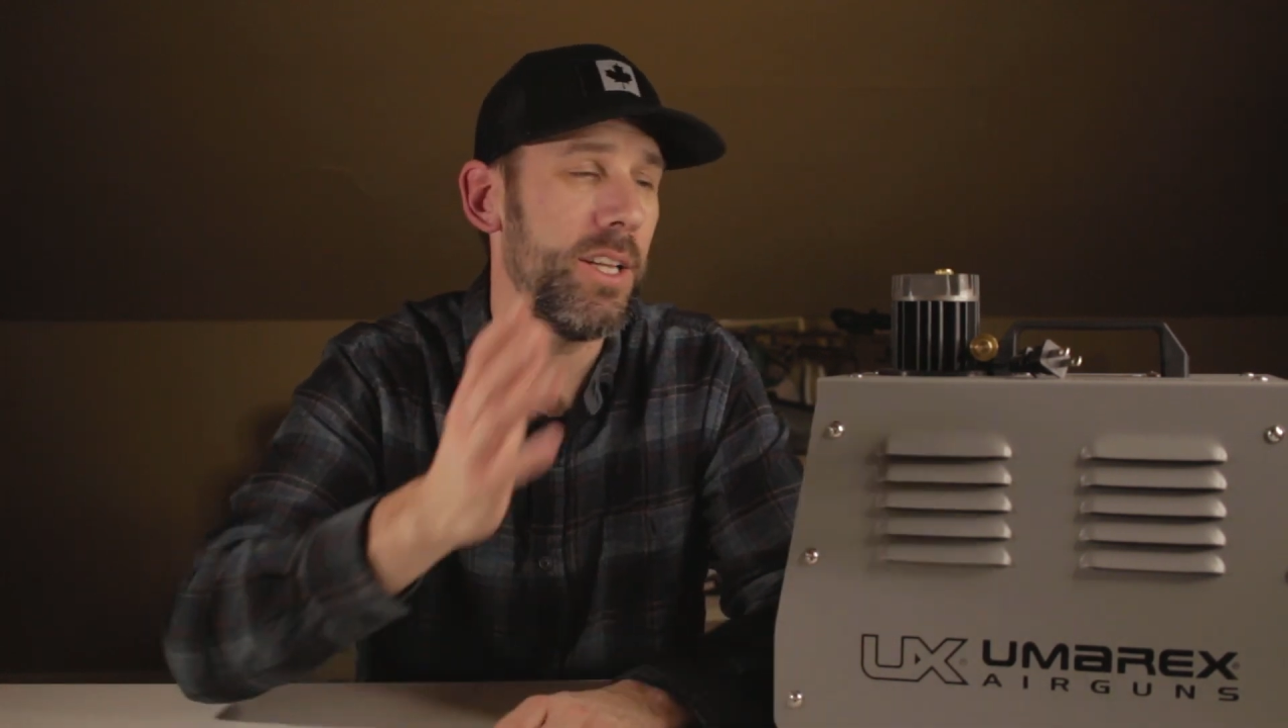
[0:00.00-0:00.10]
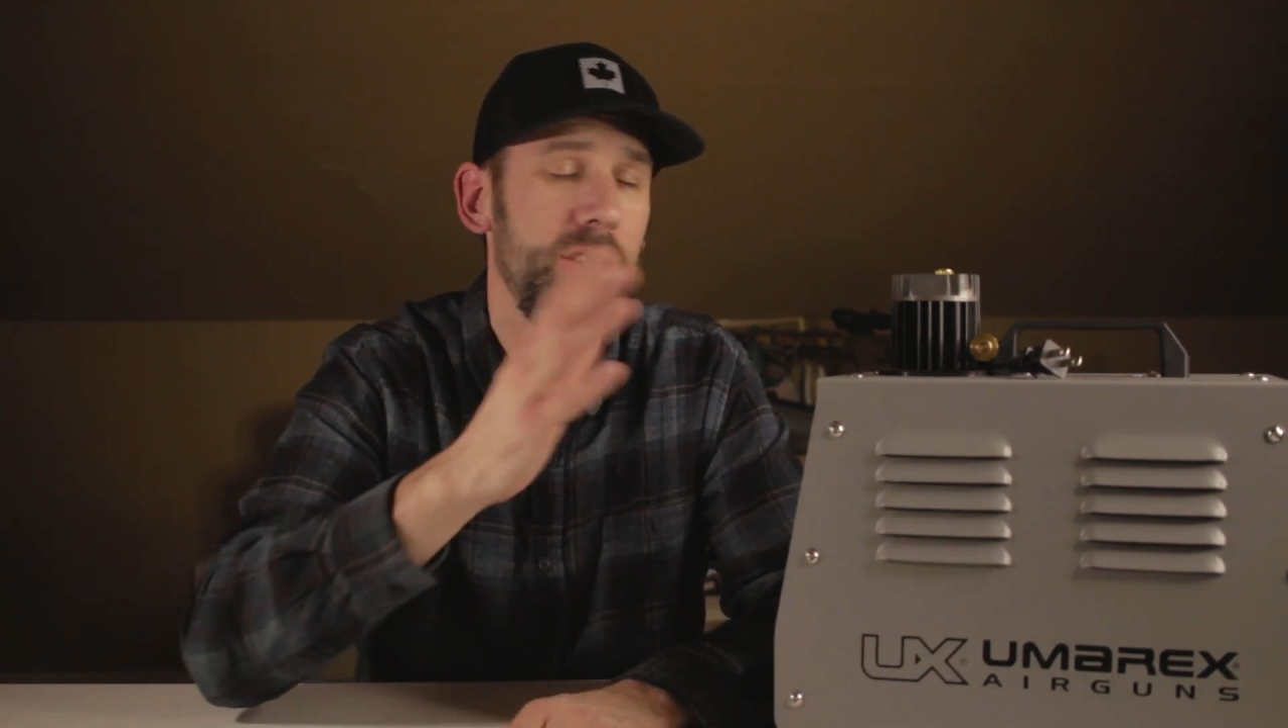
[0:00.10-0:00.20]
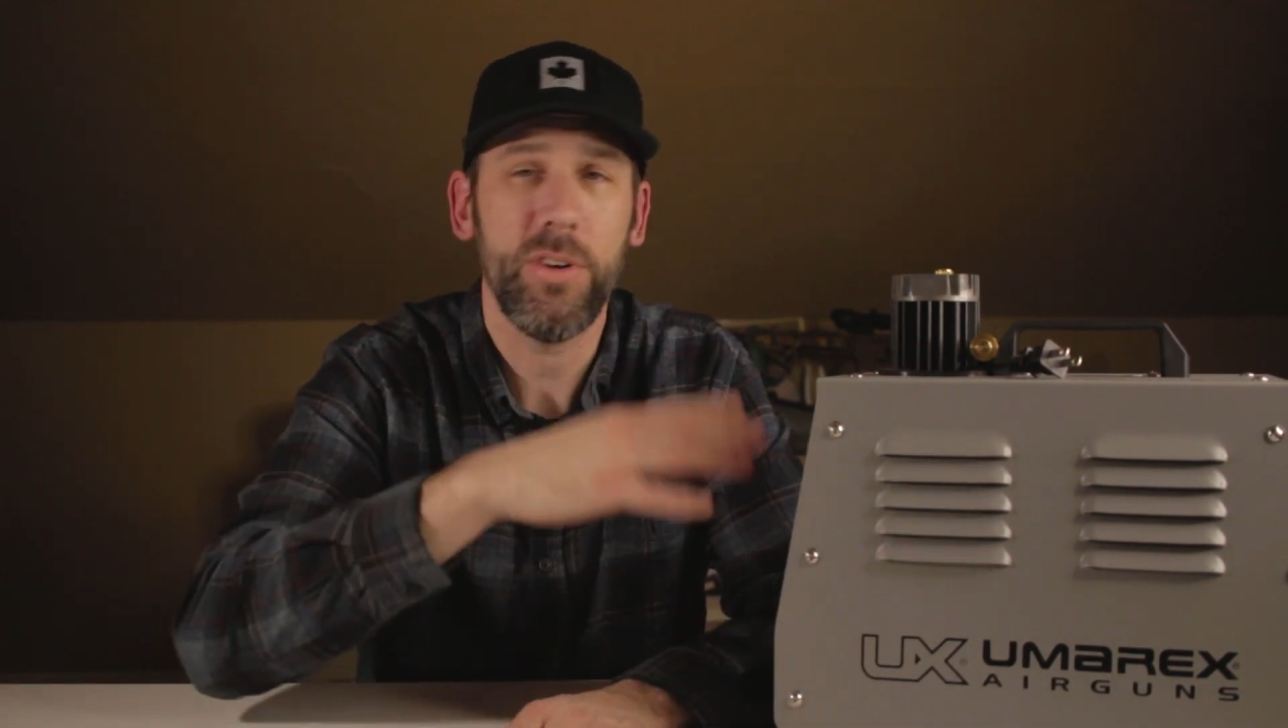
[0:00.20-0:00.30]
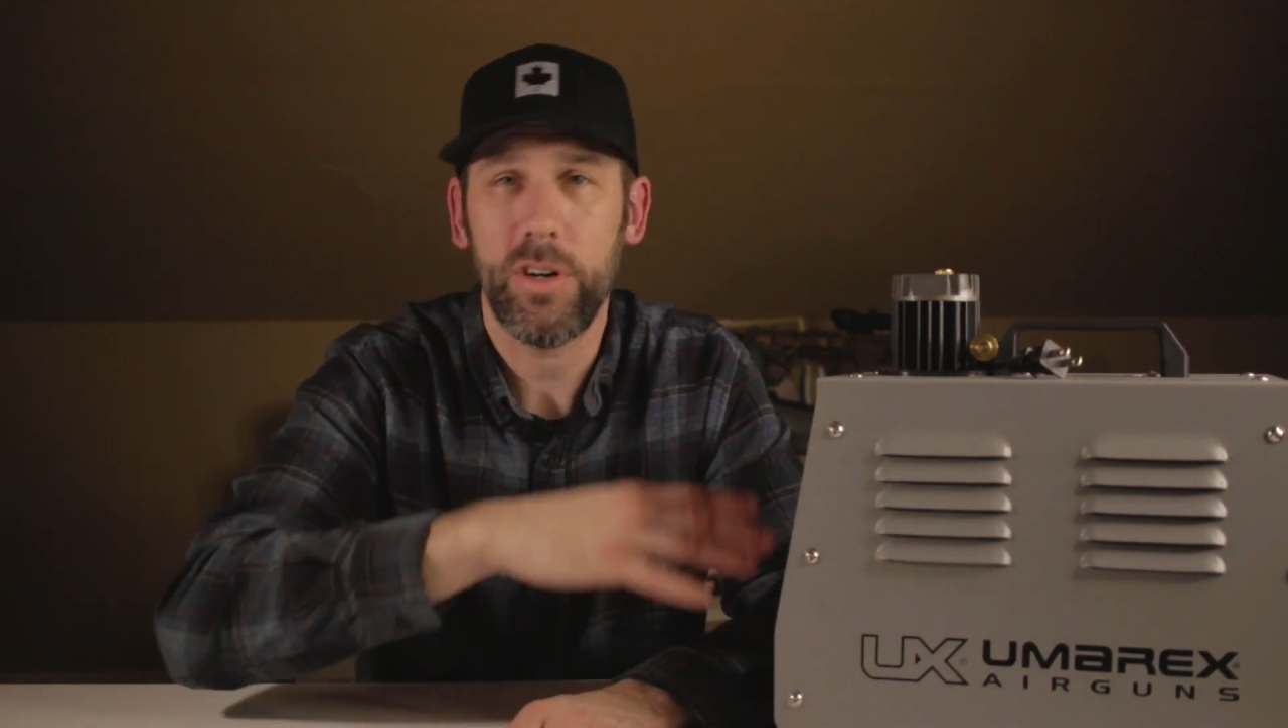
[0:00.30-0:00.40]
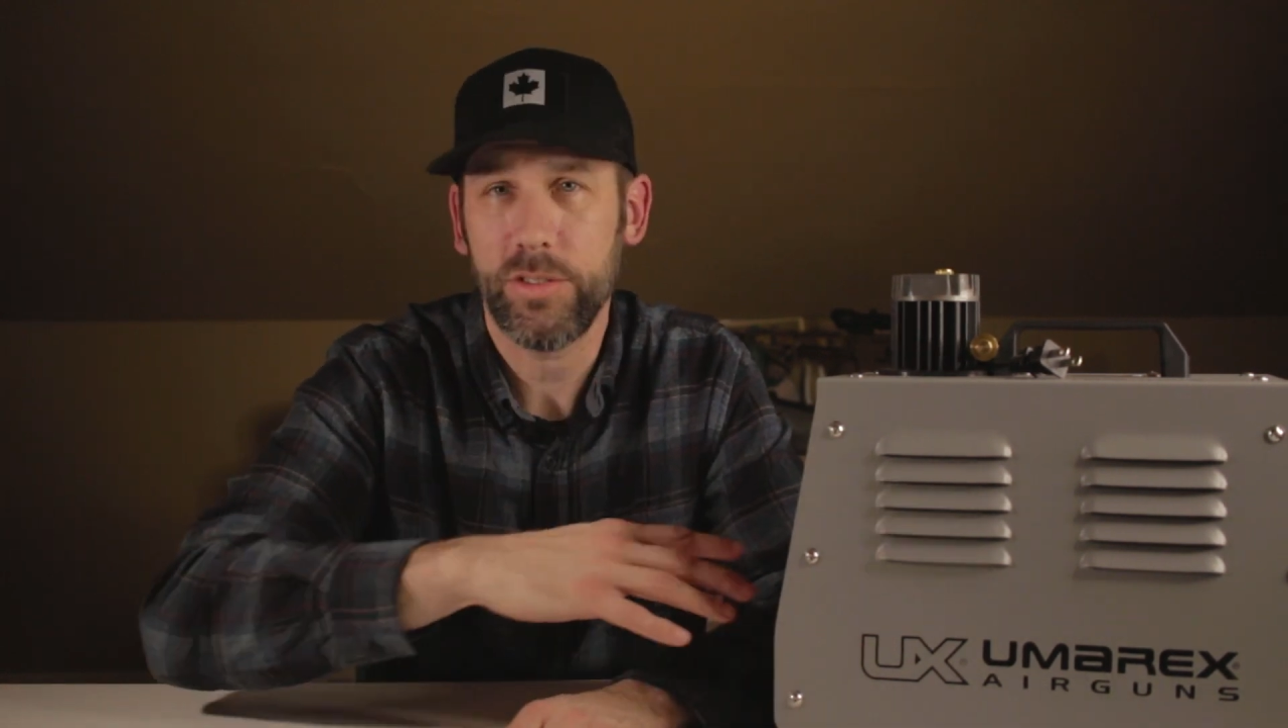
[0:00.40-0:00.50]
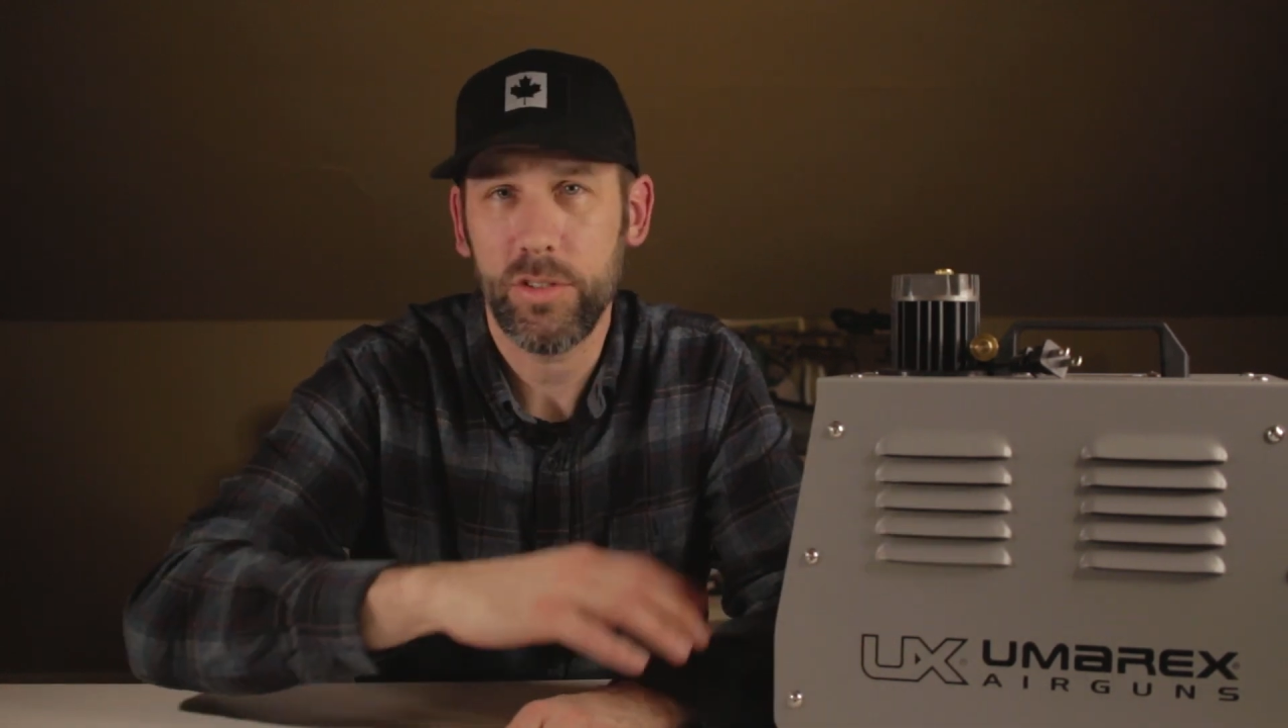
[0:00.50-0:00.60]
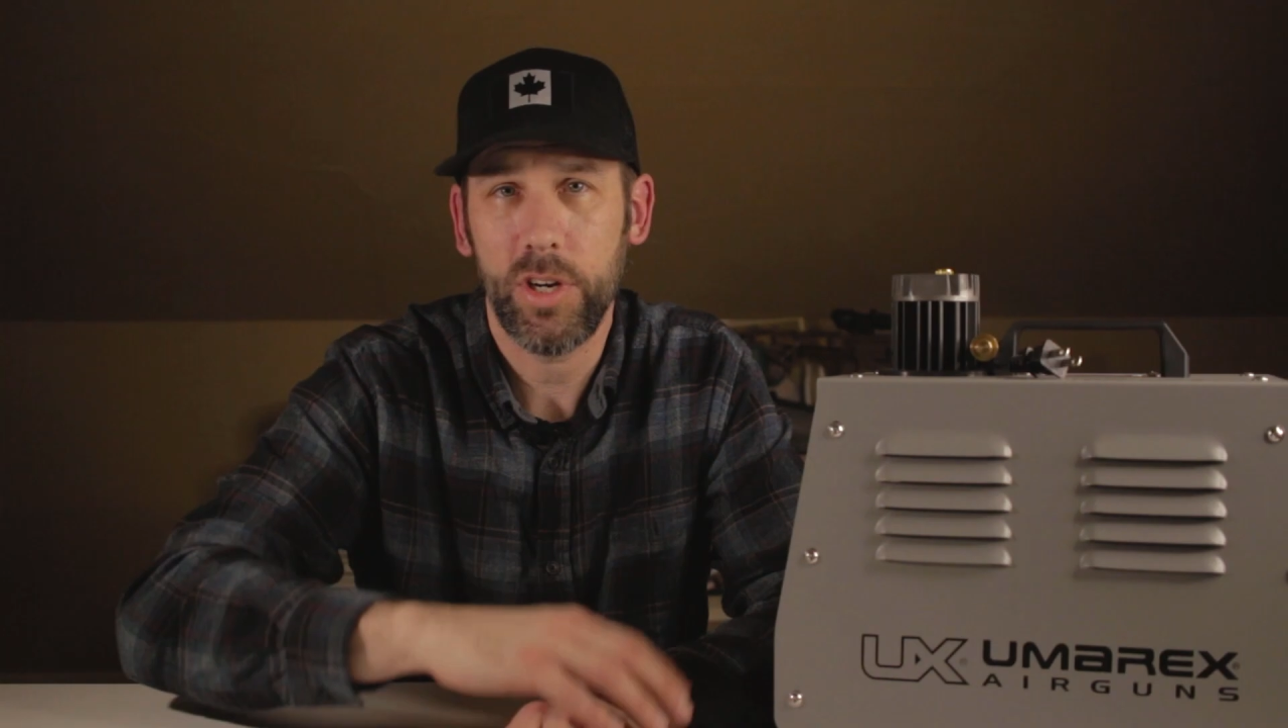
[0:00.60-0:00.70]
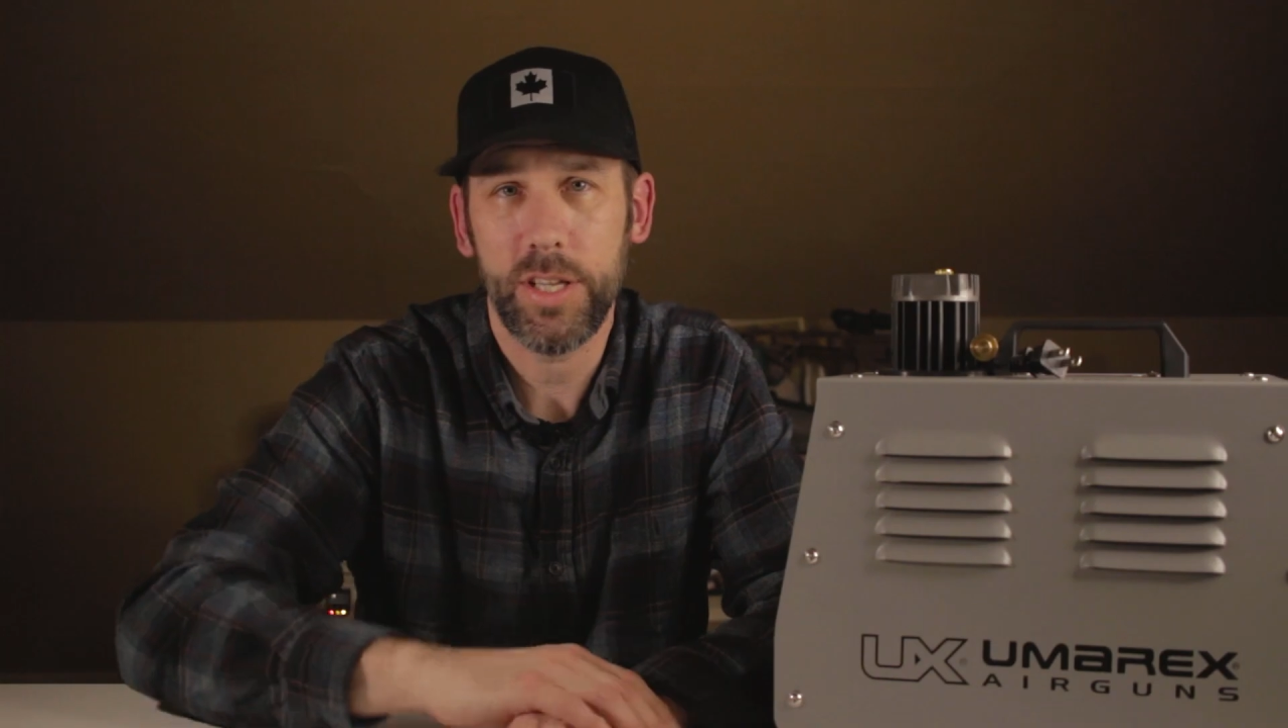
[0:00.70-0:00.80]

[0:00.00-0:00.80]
and you've also